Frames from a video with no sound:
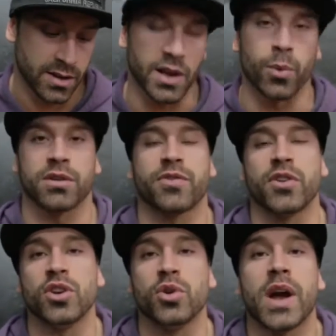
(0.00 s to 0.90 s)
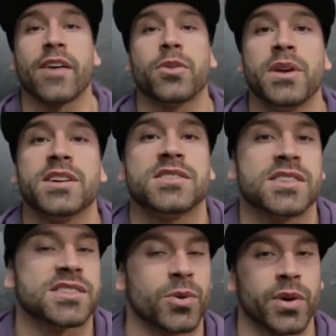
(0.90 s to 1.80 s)
that works for you, and you have to be
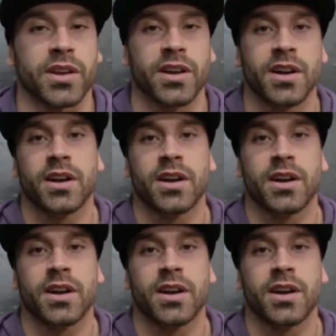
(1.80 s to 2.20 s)
consistent with it.